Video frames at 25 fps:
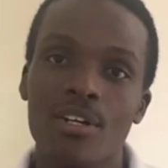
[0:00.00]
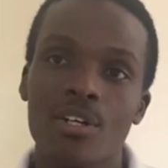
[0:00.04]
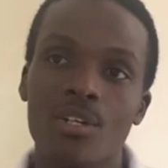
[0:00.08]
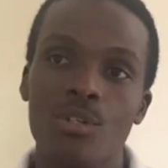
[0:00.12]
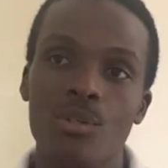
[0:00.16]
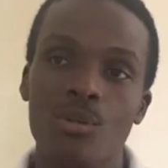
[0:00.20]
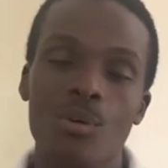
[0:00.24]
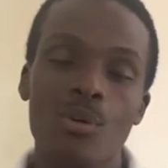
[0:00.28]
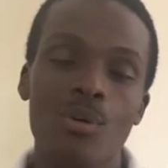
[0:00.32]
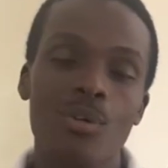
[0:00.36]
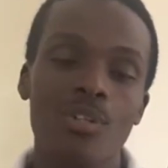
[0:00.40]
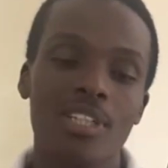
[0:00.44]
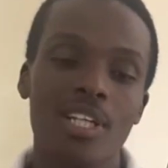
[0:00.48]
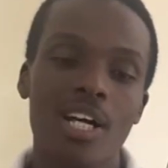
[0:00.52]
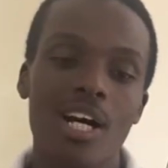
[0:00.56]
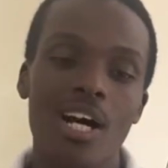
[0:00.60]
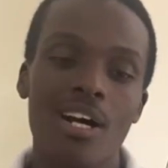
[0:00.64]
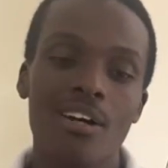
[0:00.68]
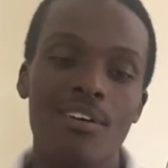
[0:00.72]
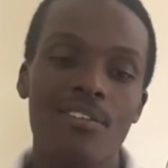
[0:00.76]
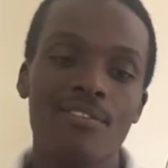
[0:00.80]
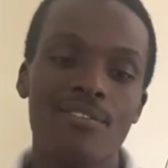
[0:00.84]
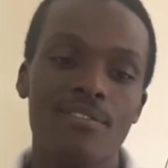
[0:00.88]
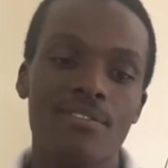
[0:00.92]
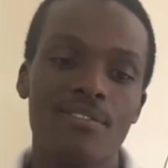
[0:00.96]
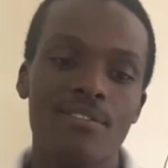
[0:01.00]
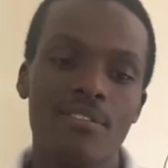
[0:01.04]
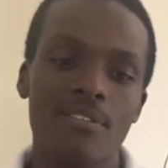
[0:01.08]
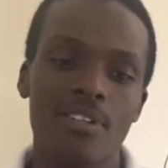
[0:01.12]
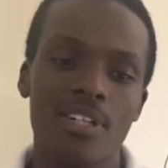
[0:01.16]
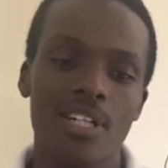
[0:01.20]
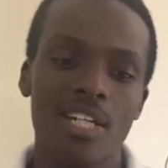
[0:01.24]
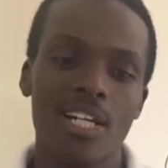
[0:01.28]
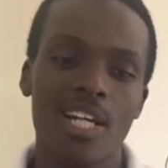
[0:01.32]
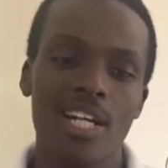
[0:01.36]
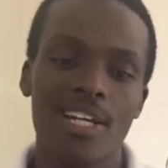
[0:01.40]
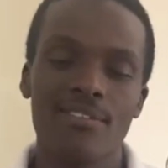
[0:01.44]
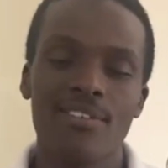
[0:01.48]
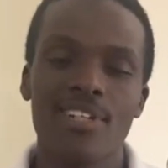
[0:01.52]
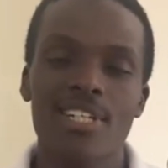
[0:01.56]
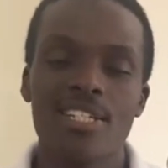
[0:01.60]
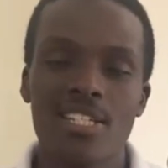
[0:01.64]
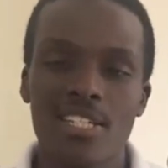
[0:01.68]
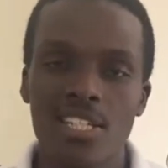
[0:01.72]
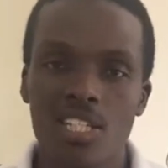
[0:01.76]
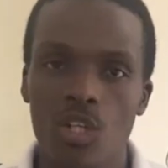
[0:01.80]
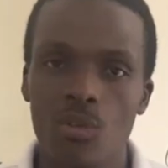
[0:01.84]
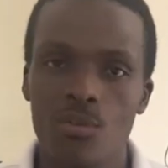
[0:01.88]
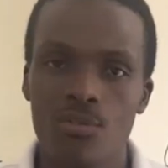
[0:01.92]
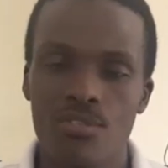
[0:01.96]
You won't have a
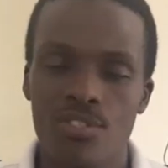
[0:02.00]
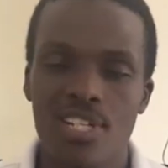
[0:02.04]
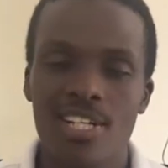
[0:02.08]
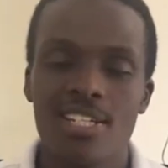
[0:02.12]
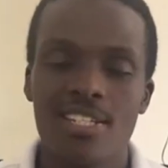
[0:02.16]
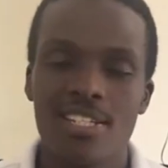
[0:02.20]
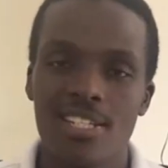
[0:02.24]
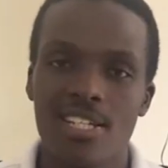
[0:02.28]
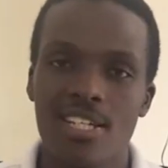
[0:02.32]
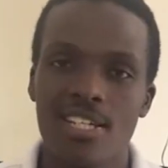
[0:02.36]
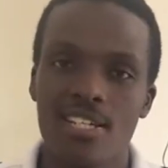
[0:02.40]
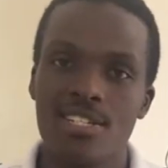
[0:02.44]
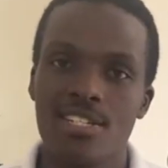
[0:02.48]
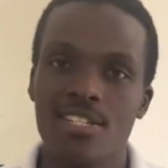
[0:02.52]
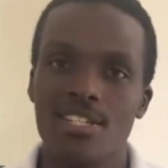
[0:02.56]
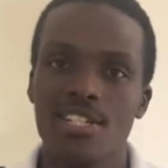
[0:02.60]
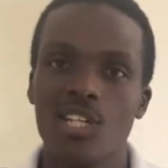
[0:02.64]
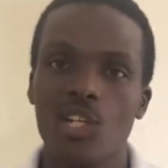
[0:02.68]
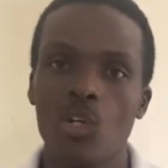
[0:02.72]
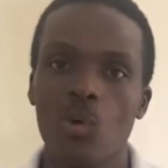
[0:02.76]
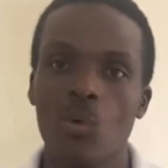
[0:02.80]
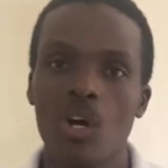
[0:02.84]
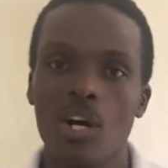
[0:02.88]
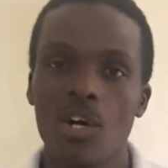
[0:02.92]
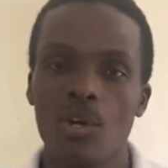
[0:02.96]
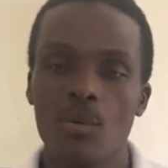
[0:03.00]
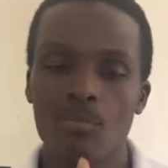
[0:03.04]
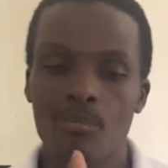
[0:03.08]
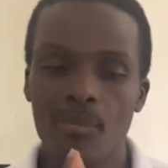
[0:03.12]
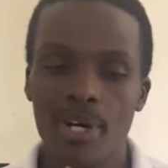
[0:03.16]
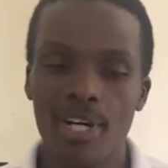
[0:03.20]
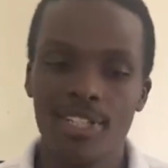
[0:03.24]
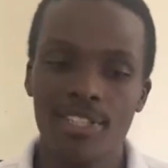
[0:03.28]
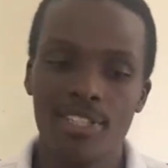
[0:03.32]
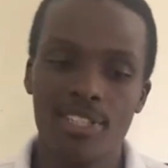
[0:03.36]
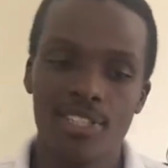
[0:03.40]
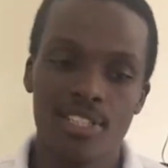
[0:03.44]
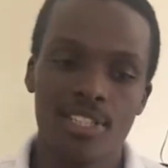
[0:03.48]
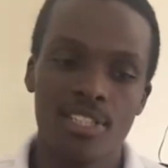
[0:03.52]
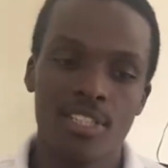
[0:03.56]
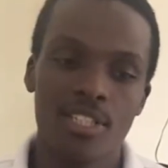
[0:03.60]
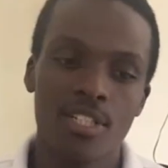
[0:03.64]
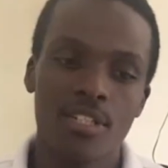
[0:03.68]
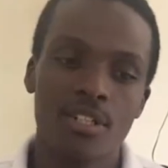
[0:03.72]
diversity of sizes in one batch.